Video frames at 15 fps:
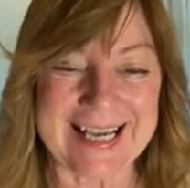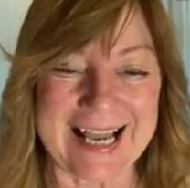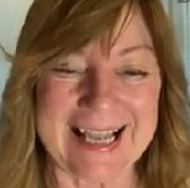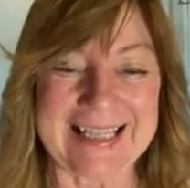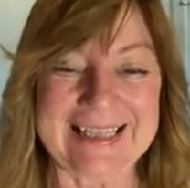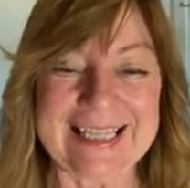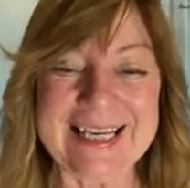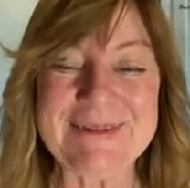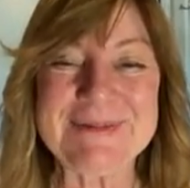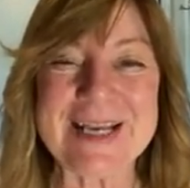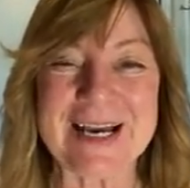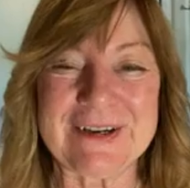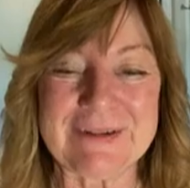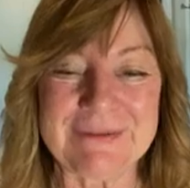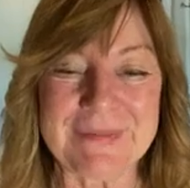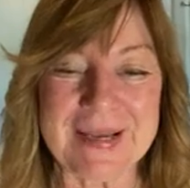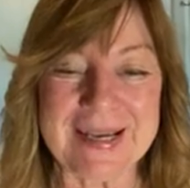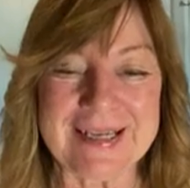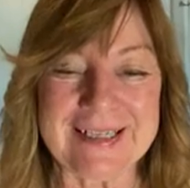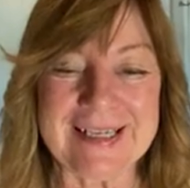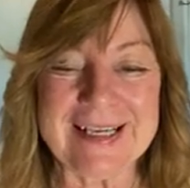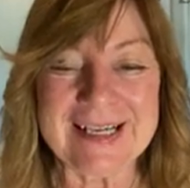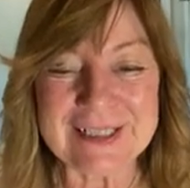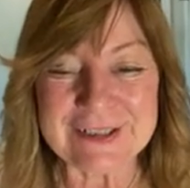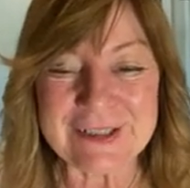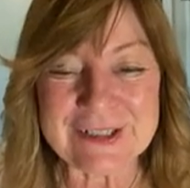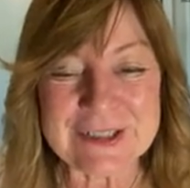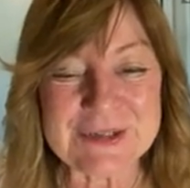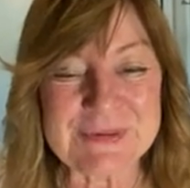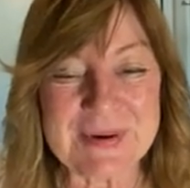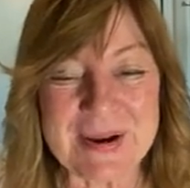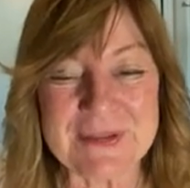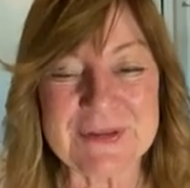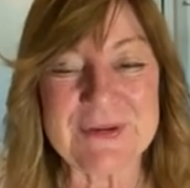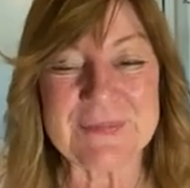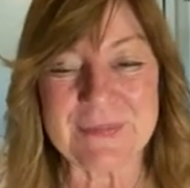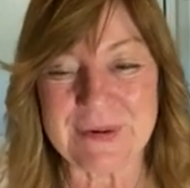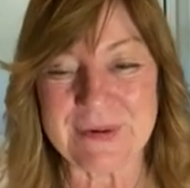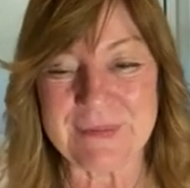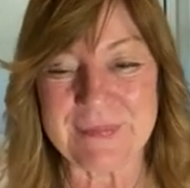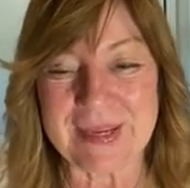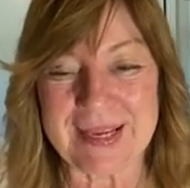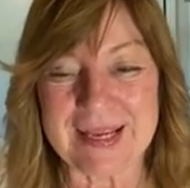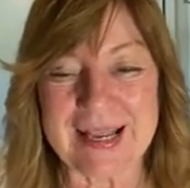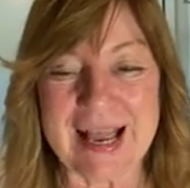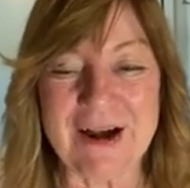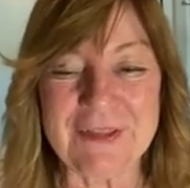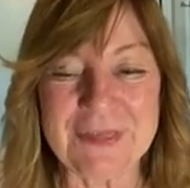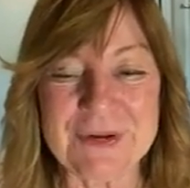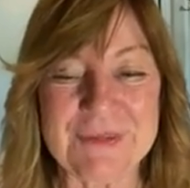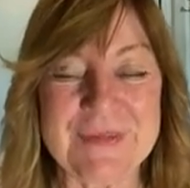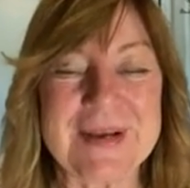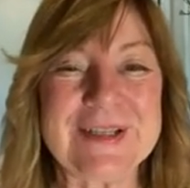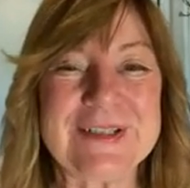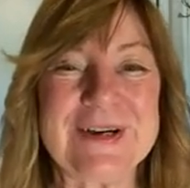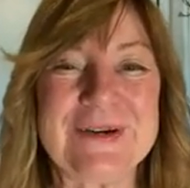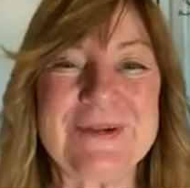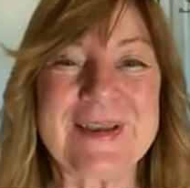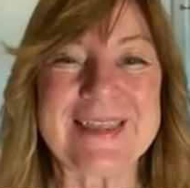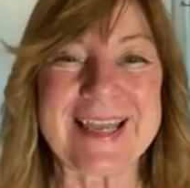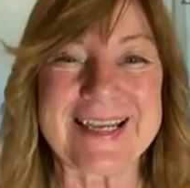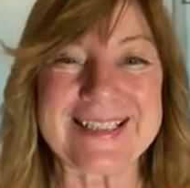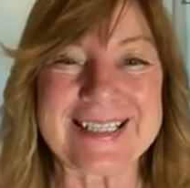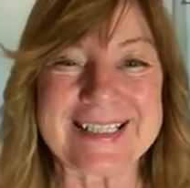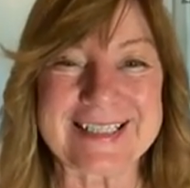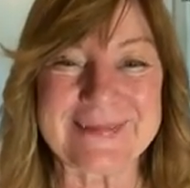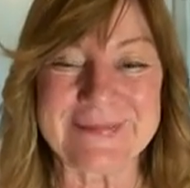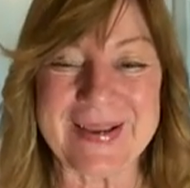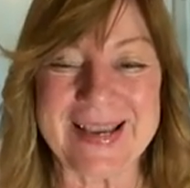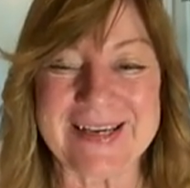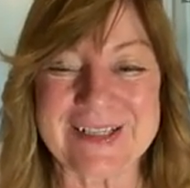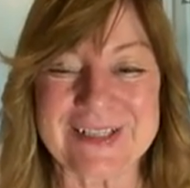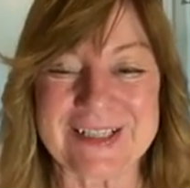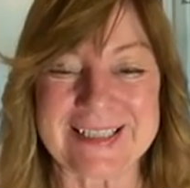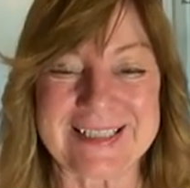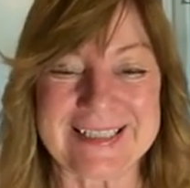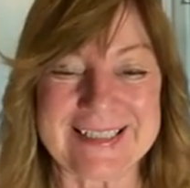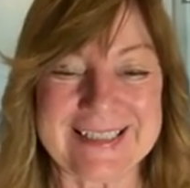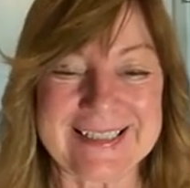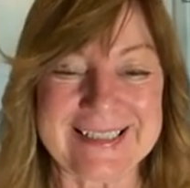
I leaped out of bed, looked around the room, out the window with anticipation.